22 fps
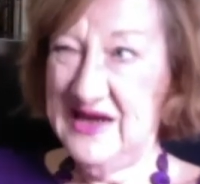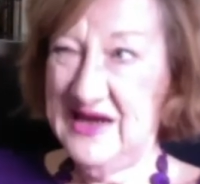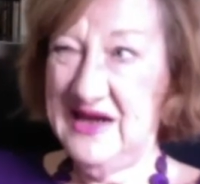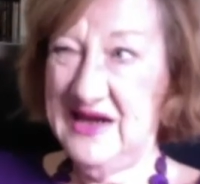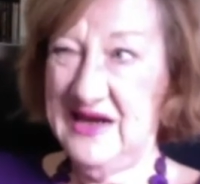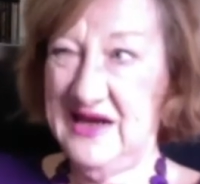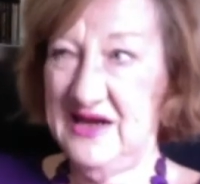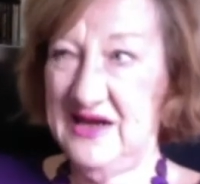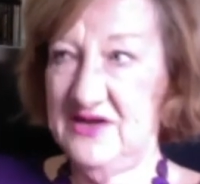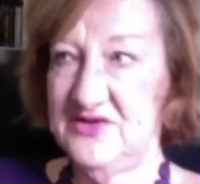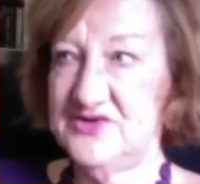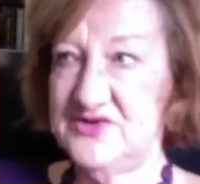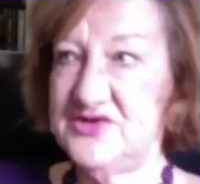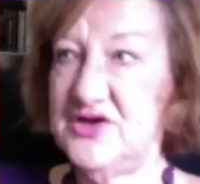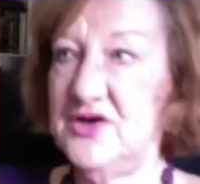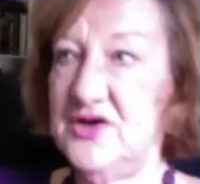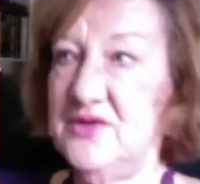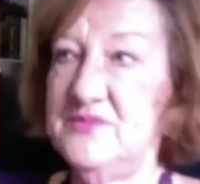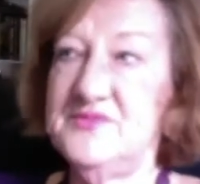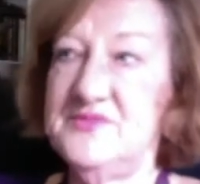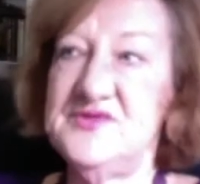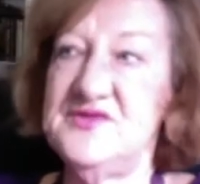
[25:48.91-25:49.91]
in
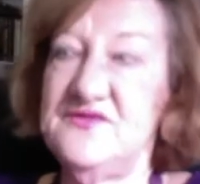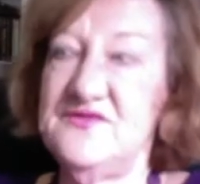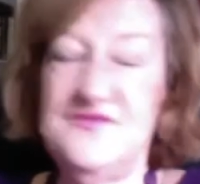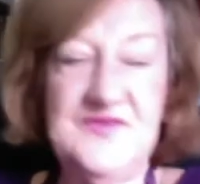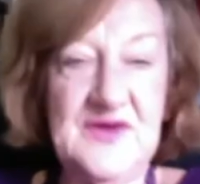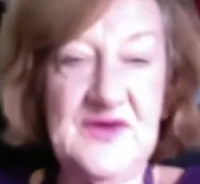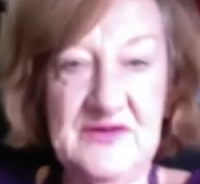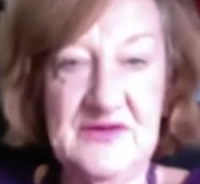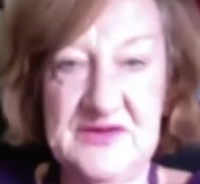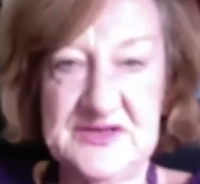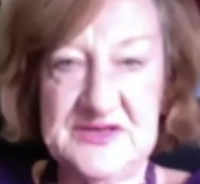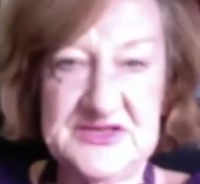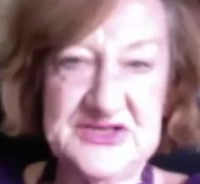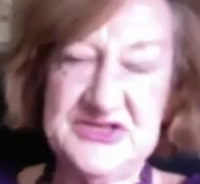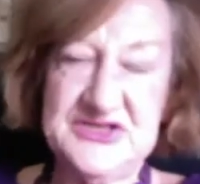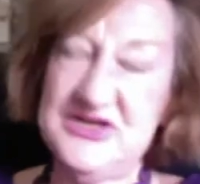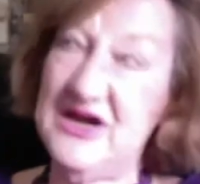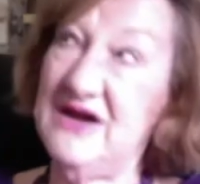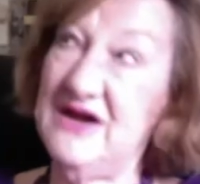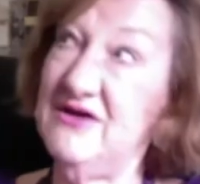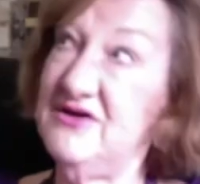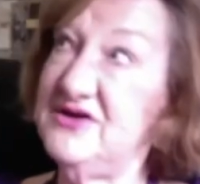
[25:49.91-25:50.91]
terms of various
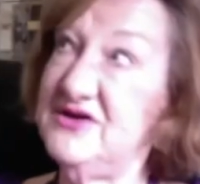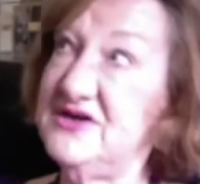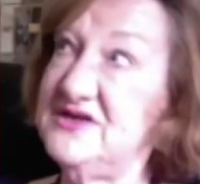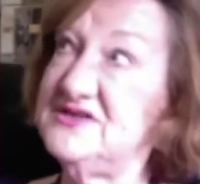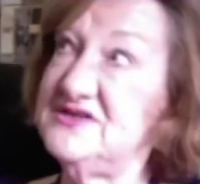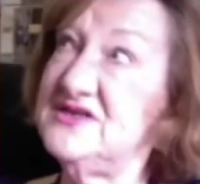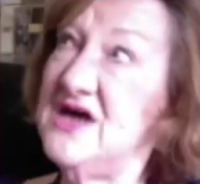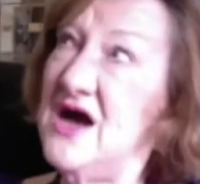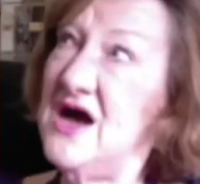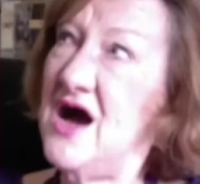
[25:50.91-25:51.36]
charities.